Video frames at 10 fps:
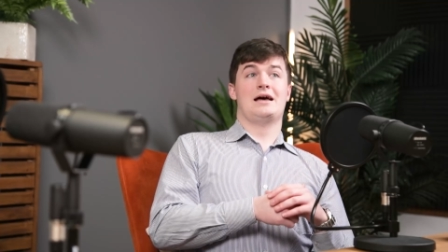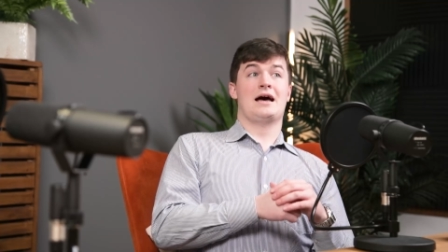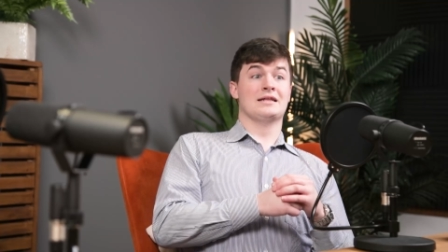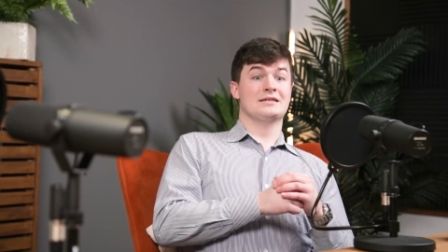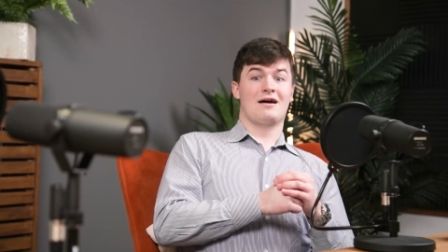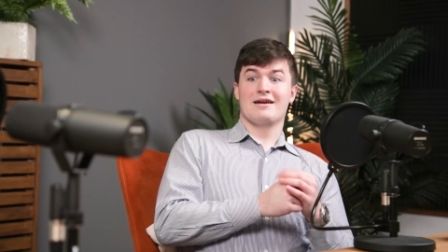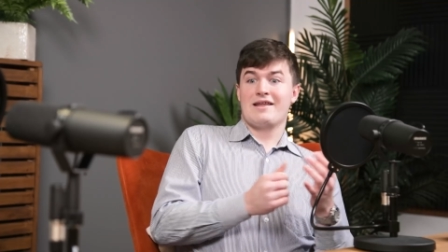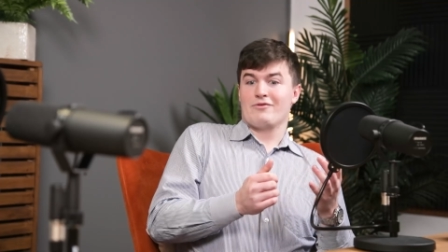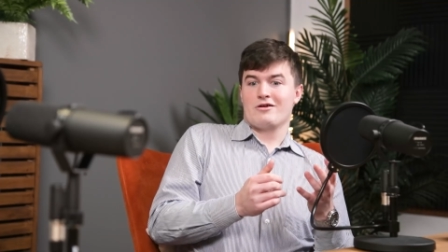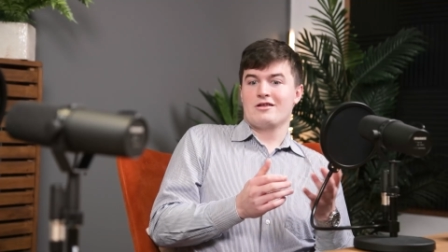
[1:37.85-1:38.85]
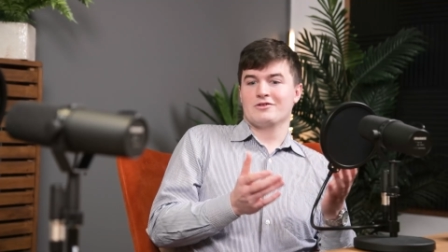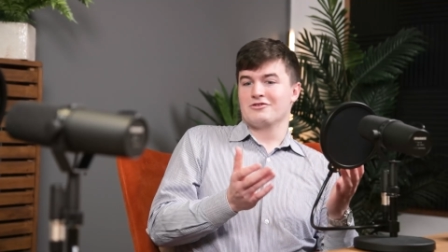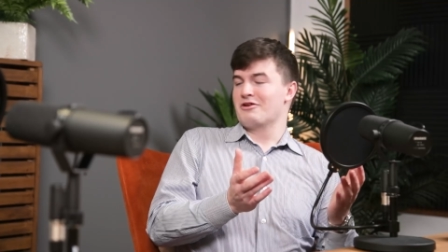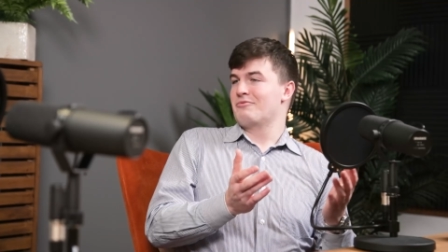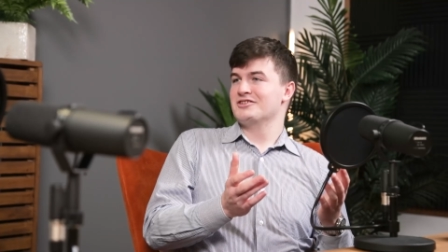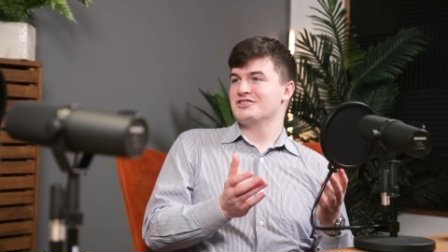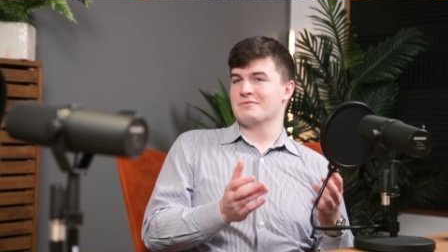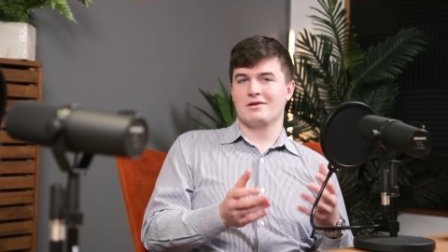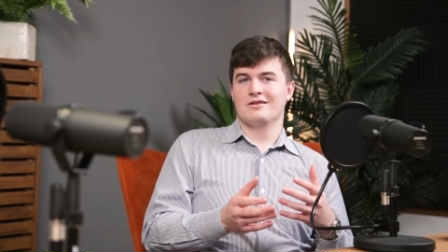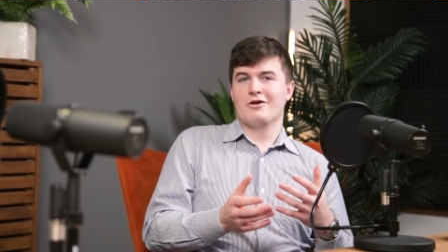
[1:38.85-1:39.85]
And I'd never heard of a degree
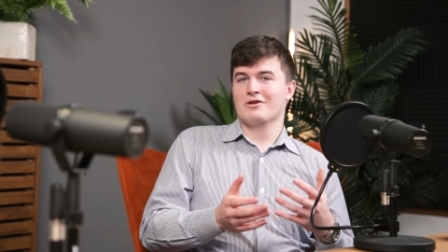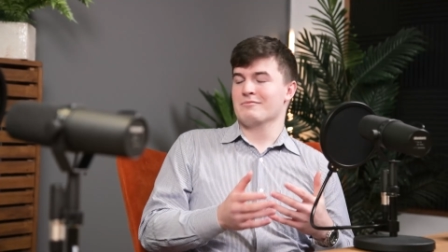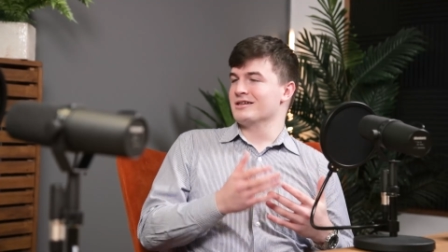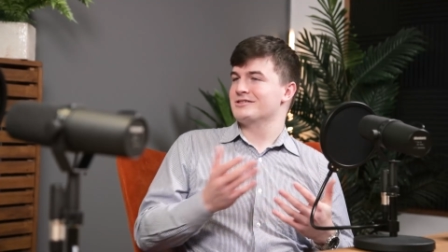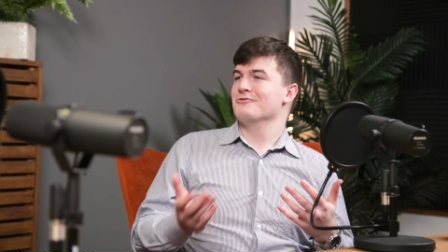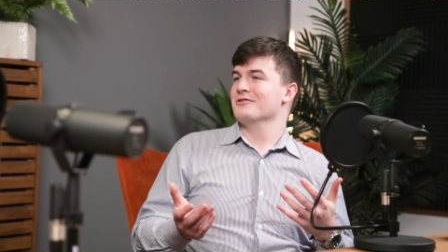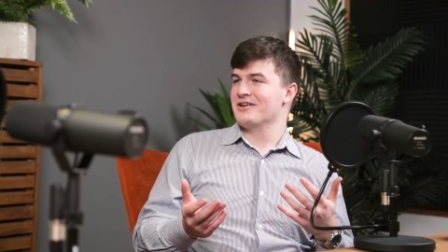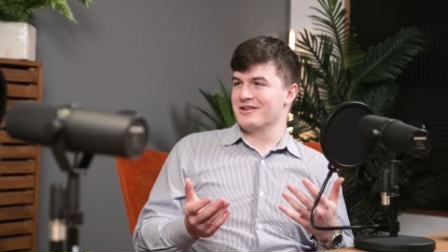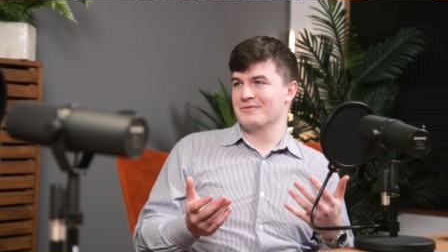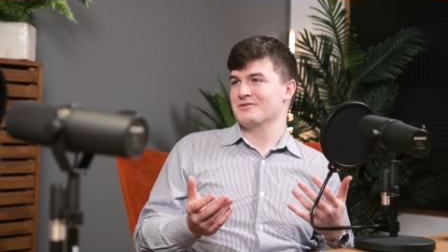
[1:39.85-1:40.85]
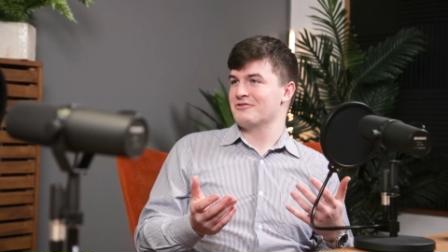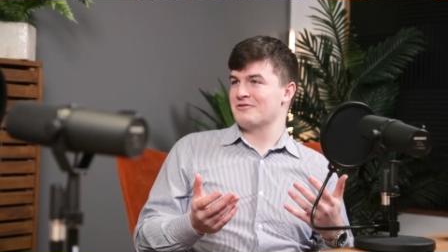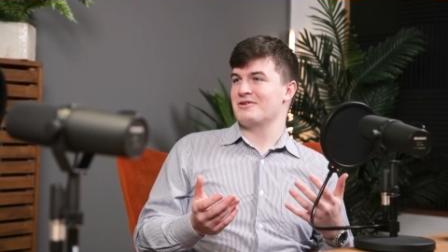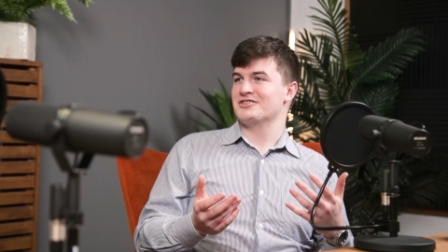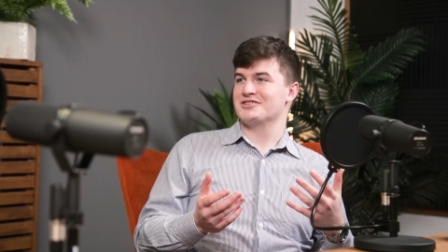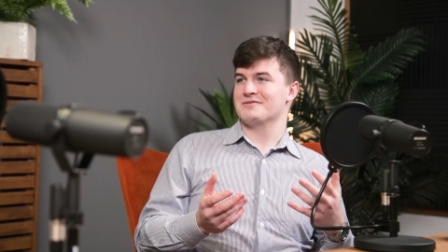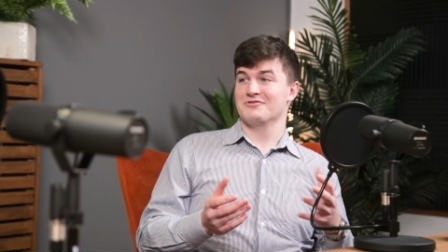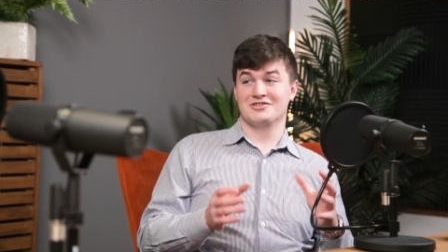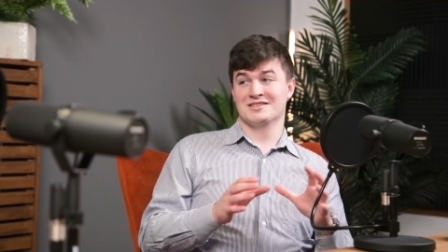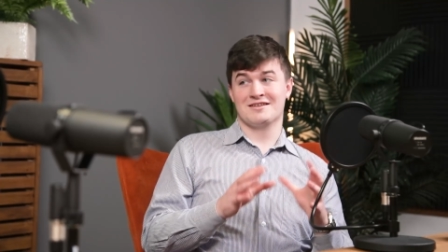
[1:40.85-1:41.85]
apprenticeship. No one in my school had heard of a degree apprenticeship,
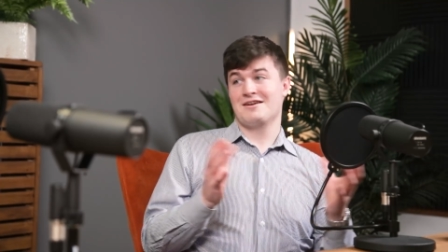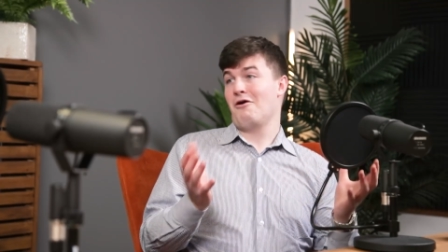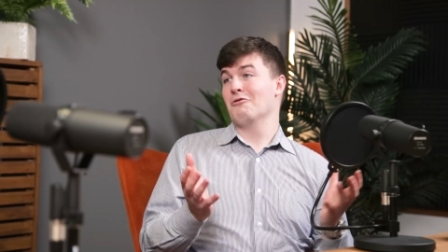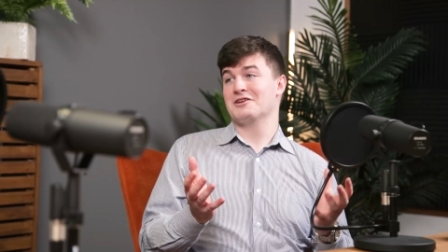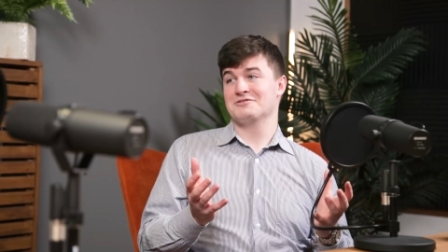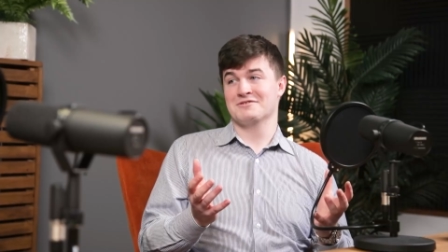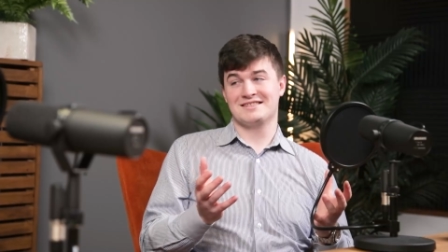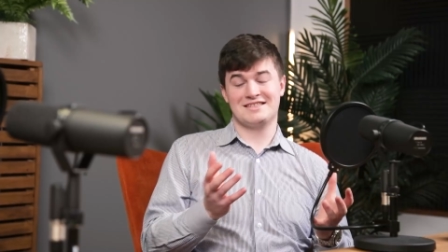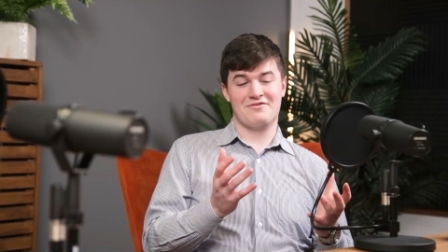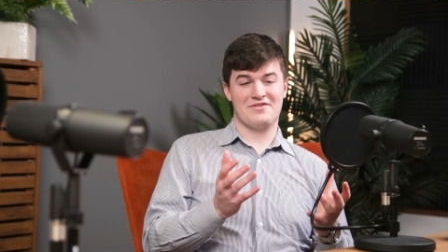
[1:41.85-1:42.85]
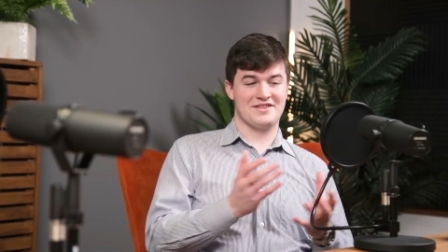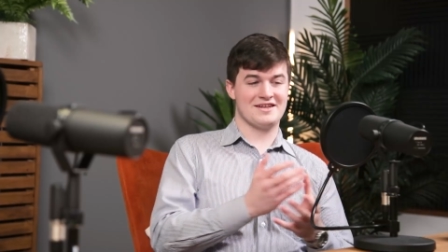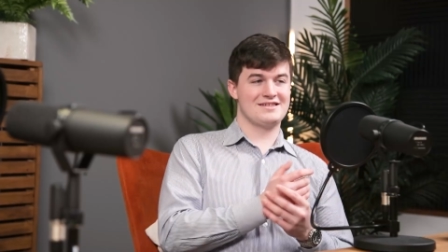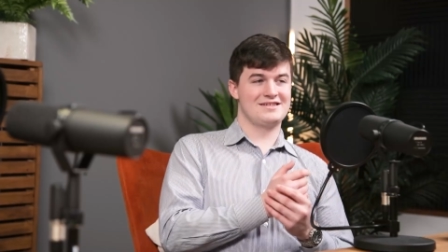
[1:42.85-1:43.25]
which is a whole issue in itself, I think.